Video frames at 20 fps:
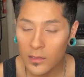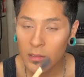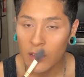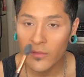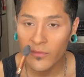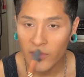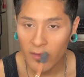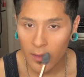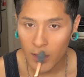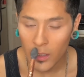
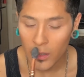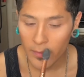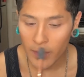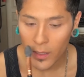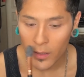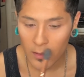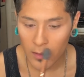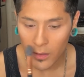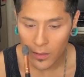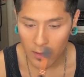Don't forget
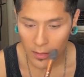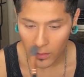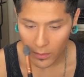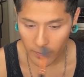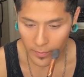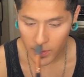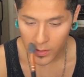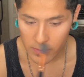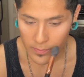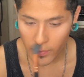about your
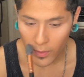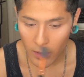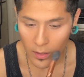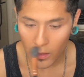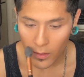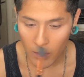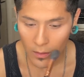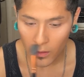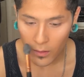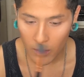Cupid's
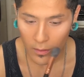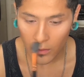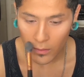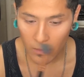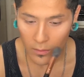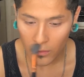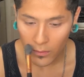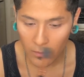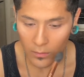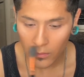bow.